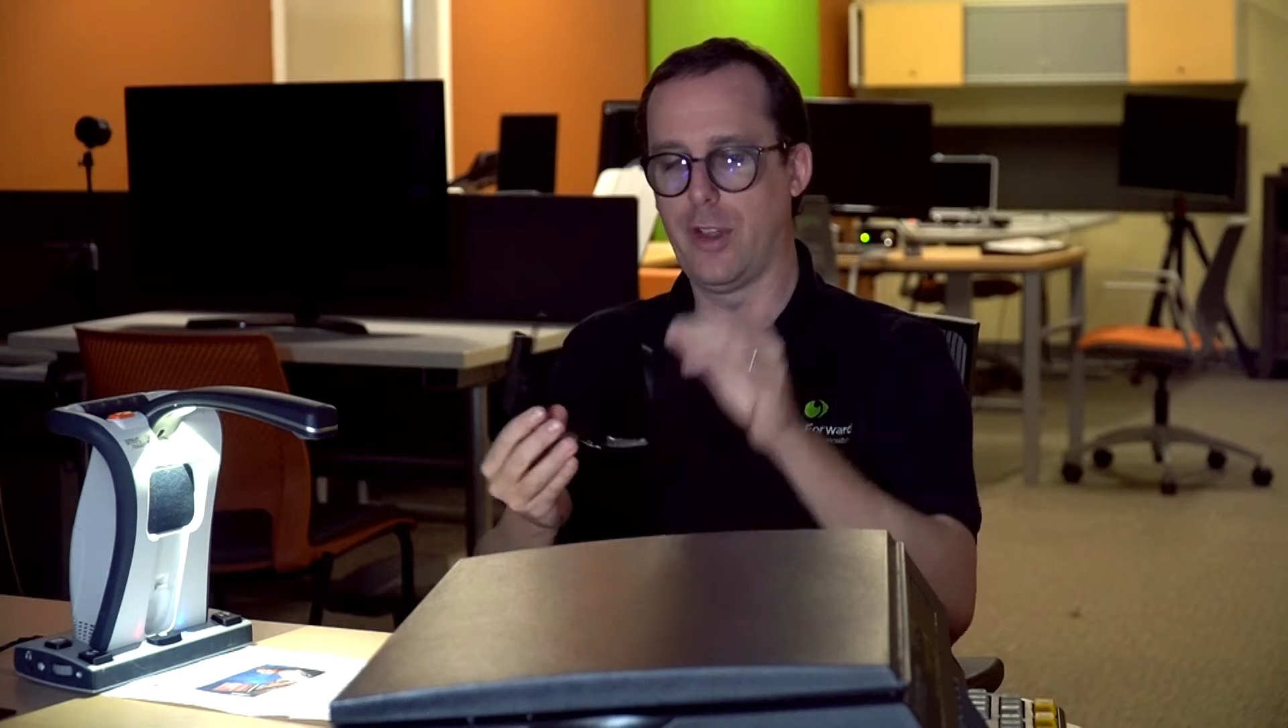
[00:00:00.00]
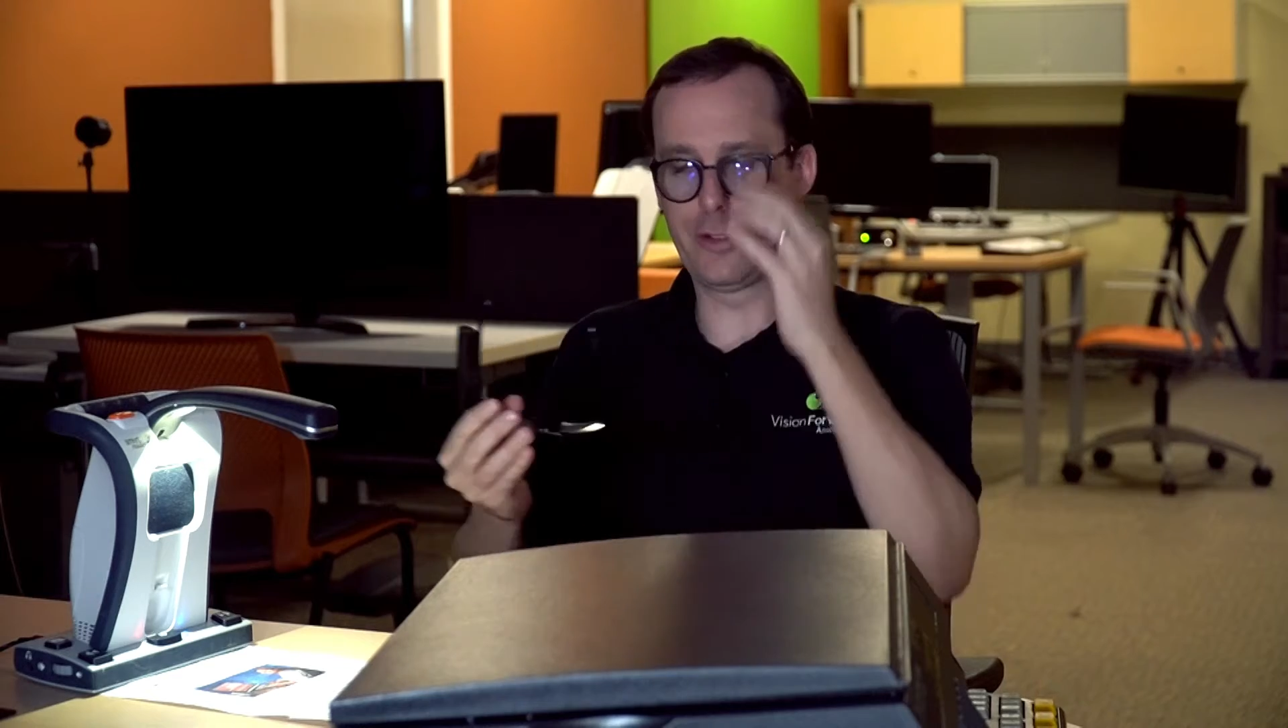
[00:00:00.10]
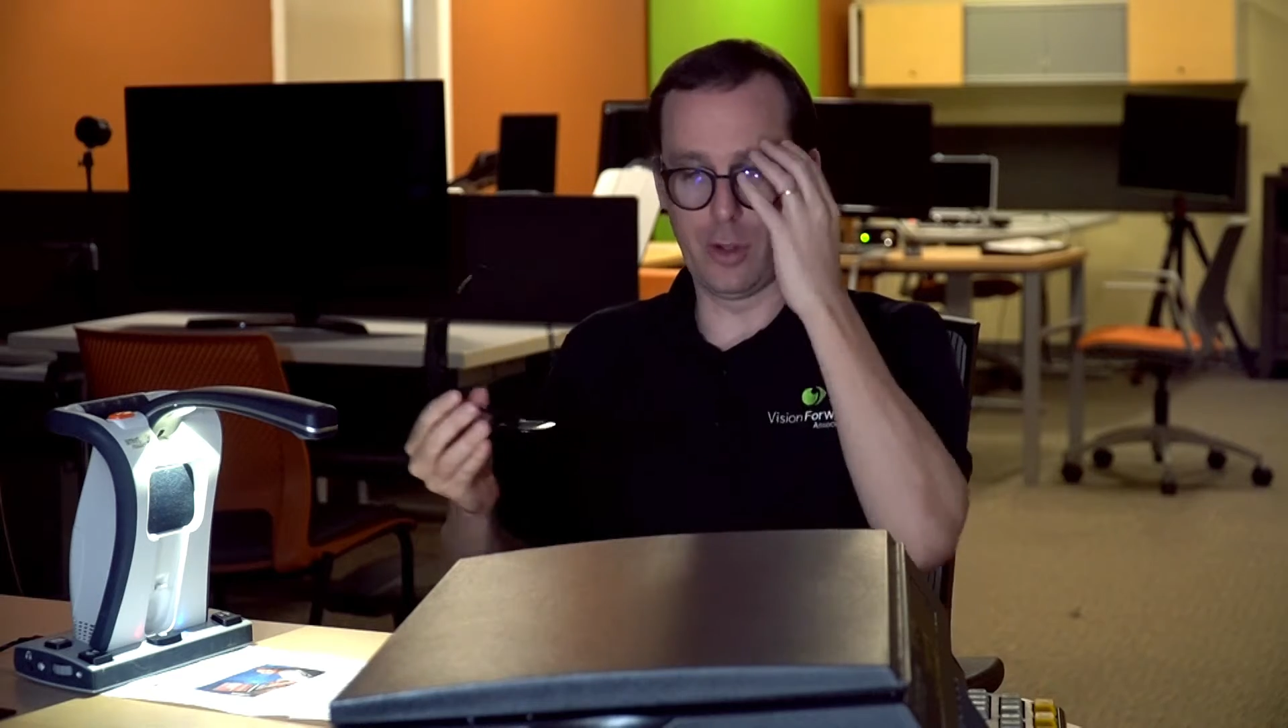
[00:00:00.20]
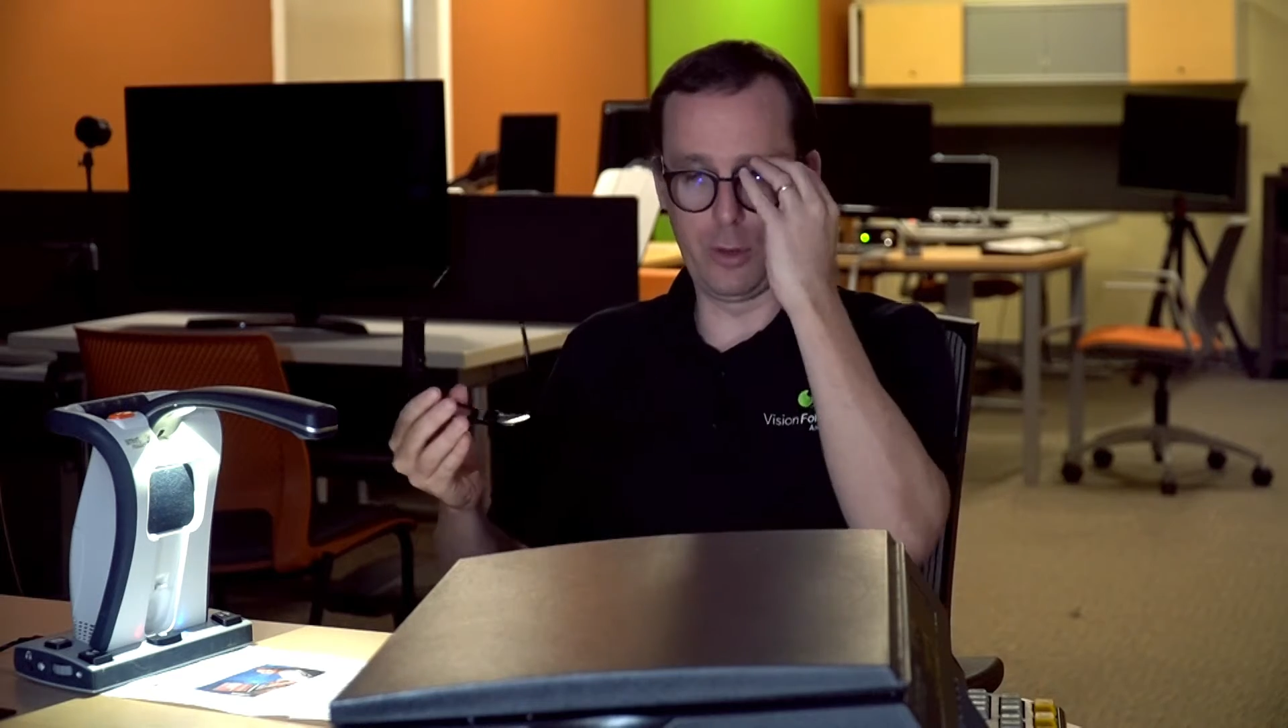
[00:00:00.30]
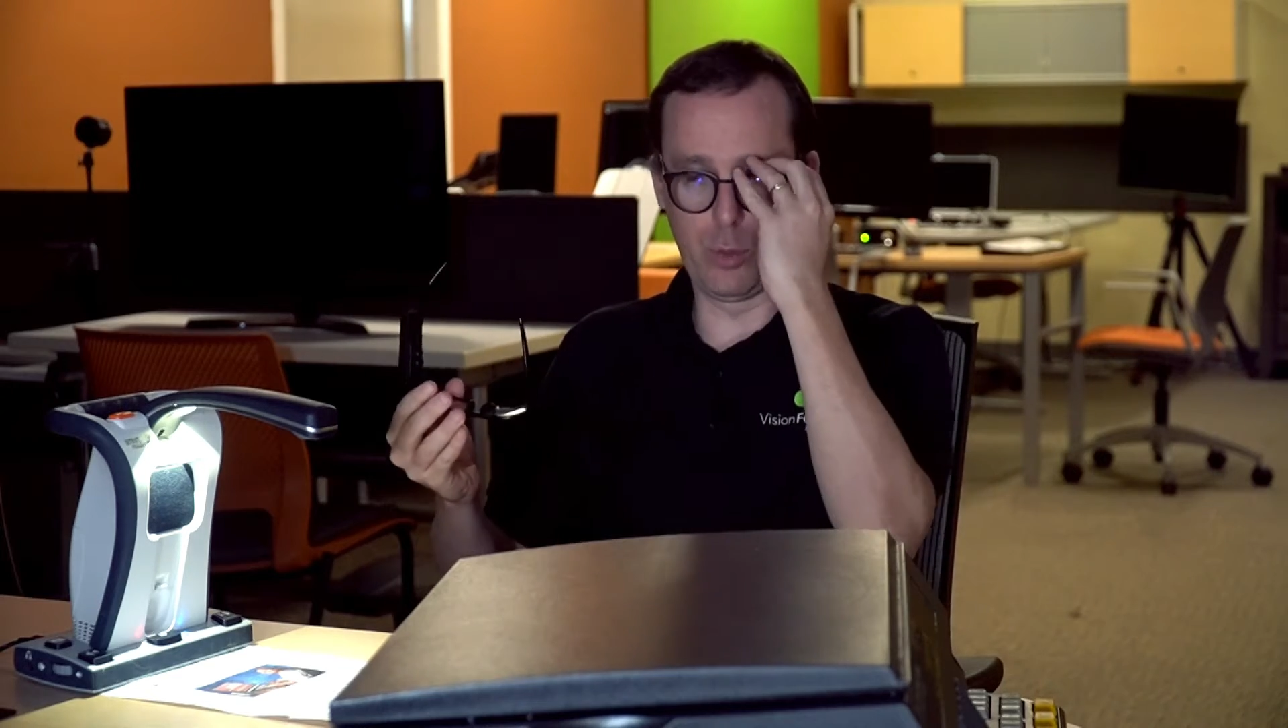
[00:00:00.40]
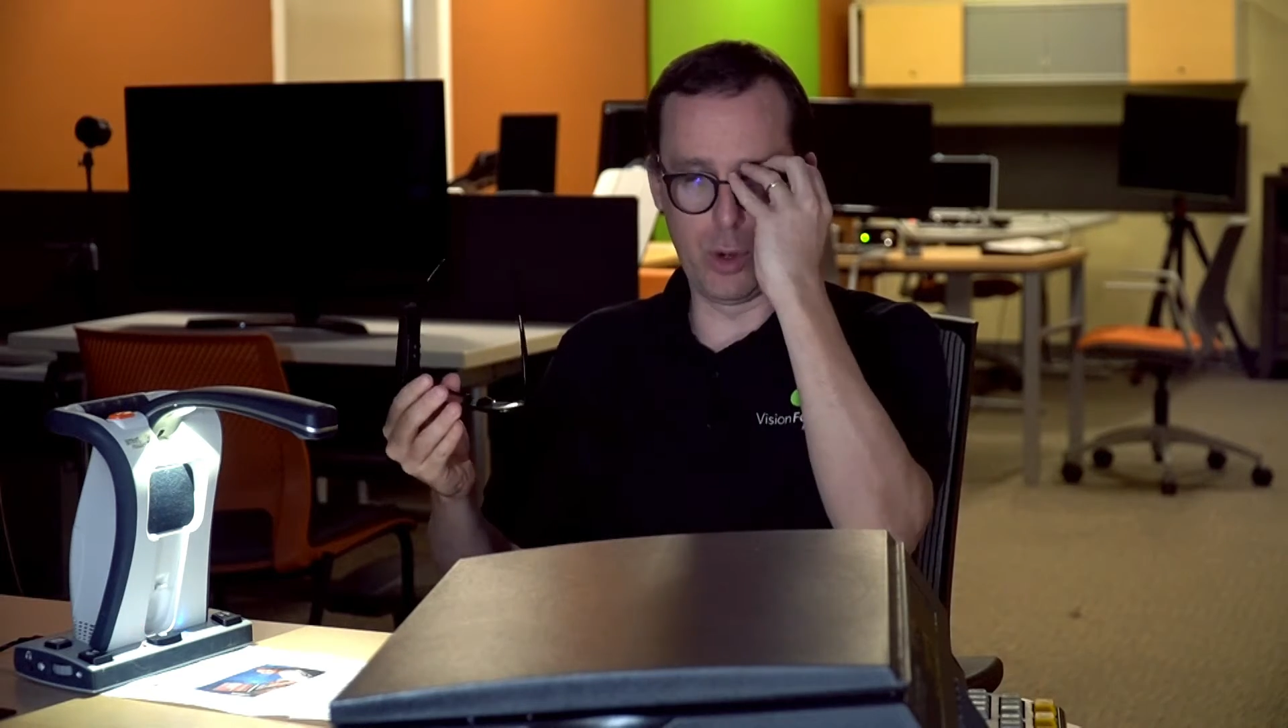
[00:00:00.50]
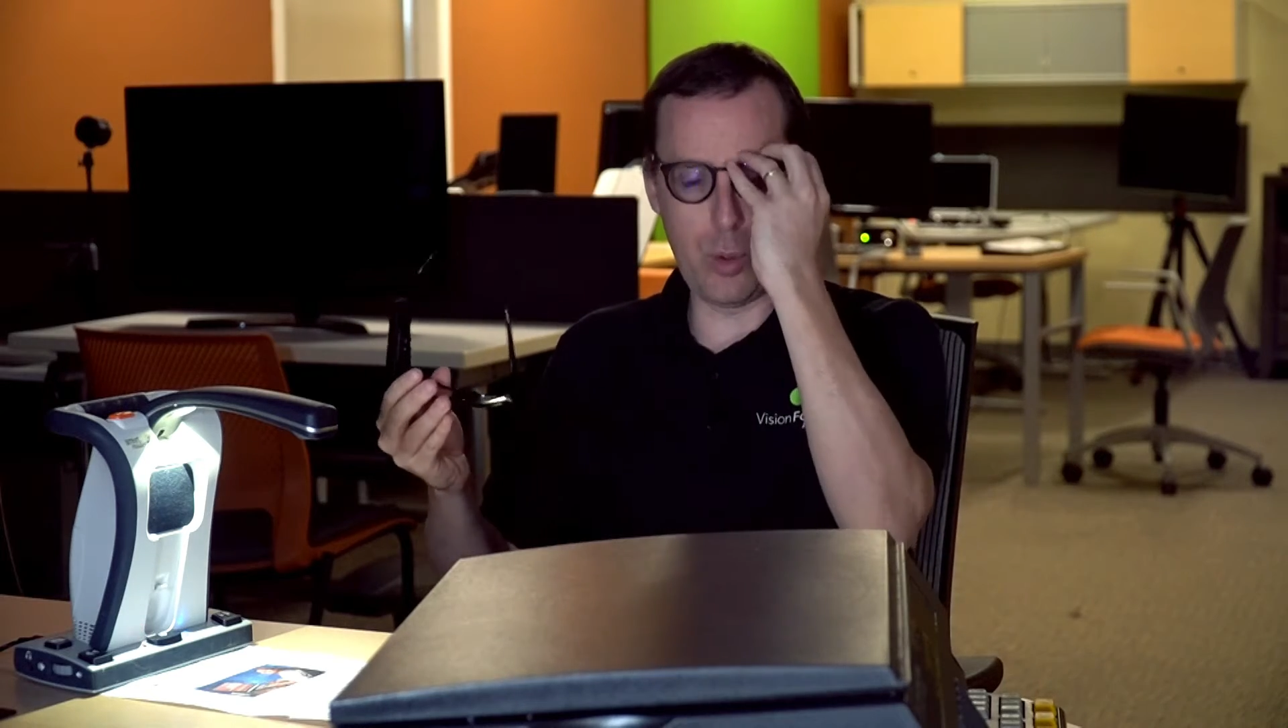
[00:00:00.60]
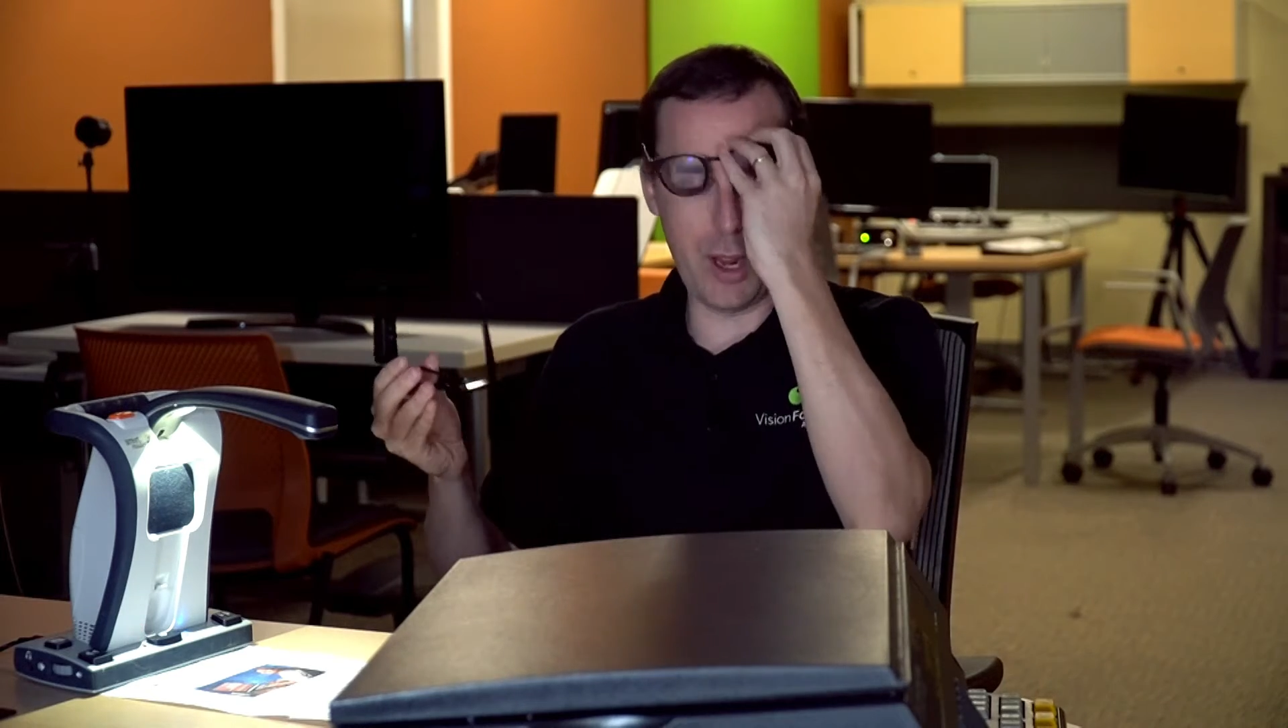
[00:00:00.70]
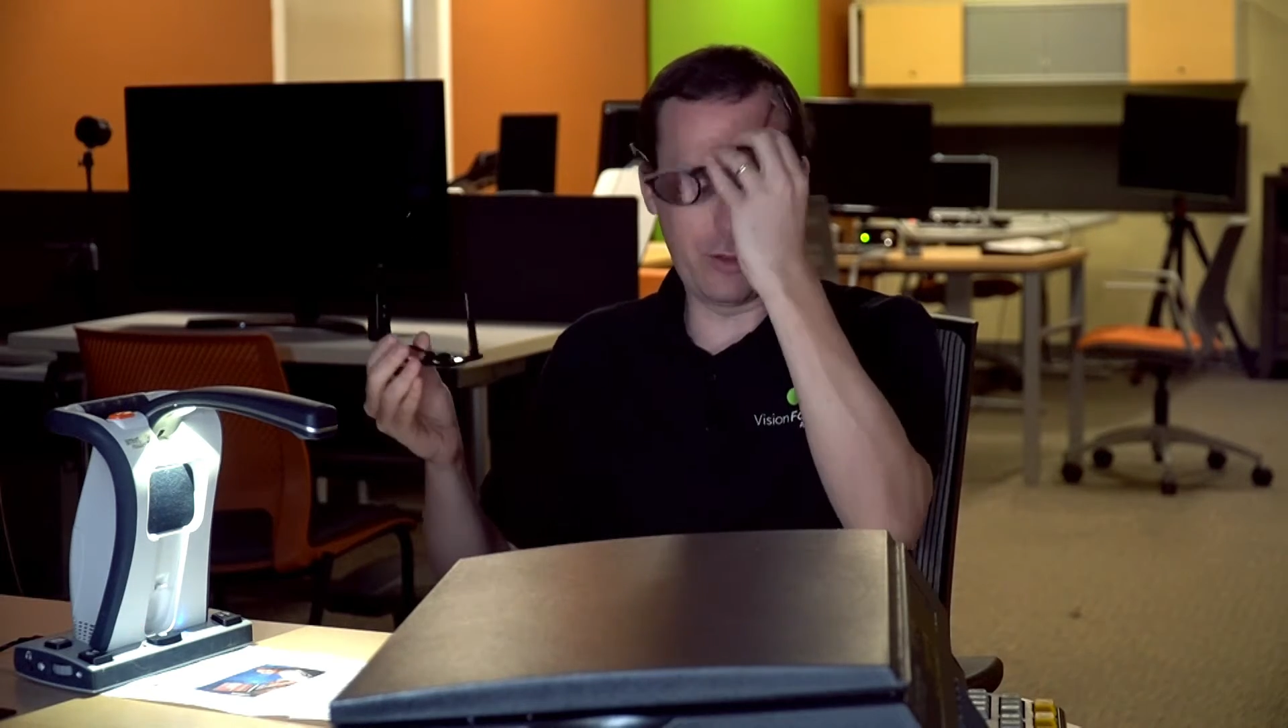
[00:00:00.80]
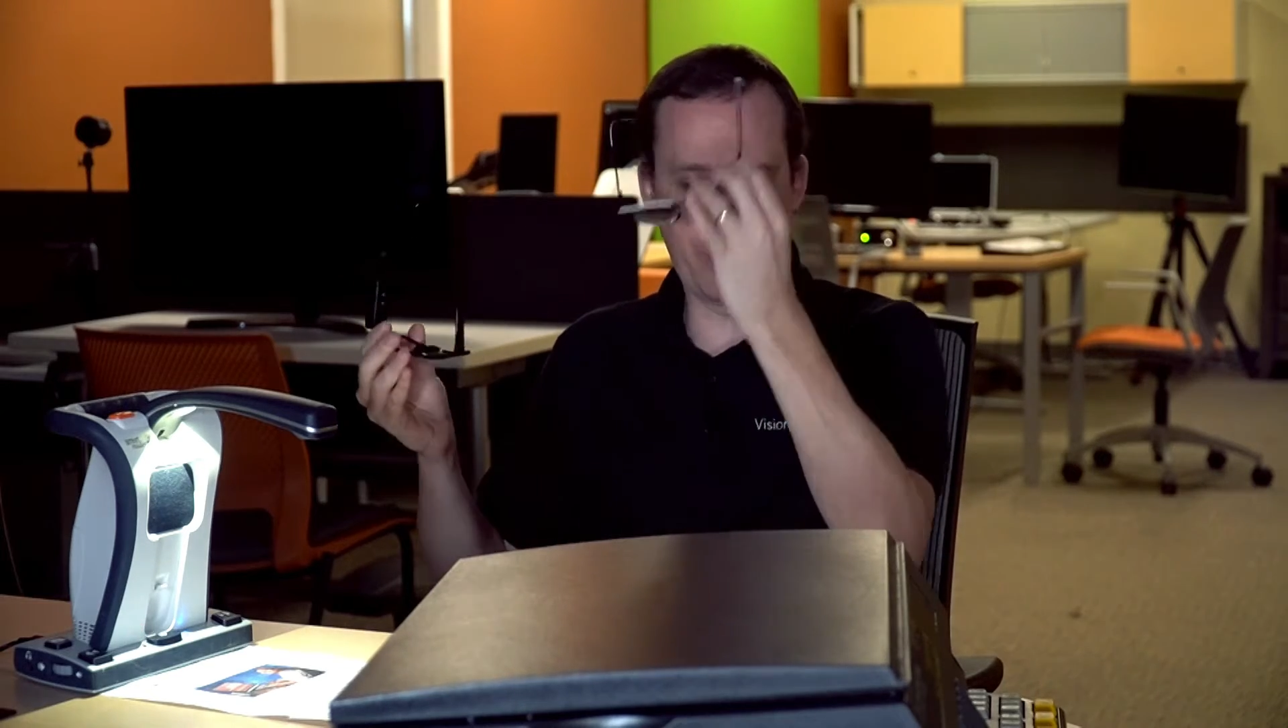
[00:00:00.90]
There's only one
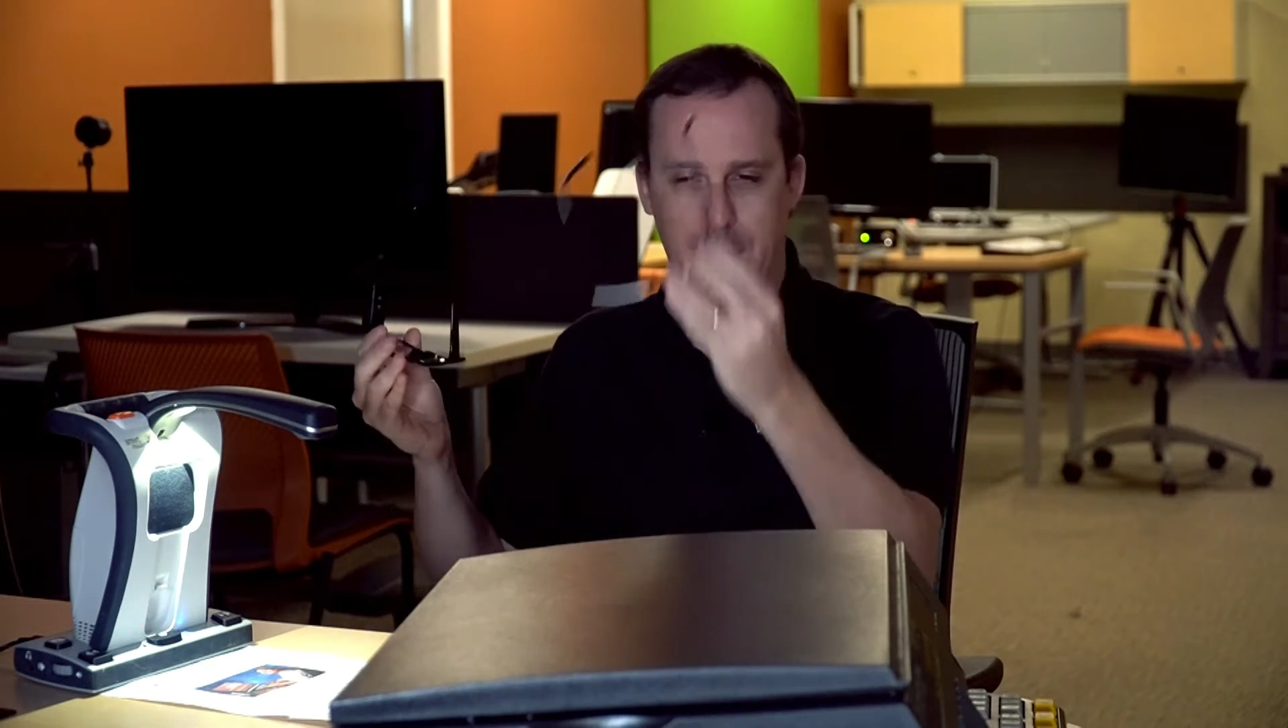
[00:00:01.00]
way to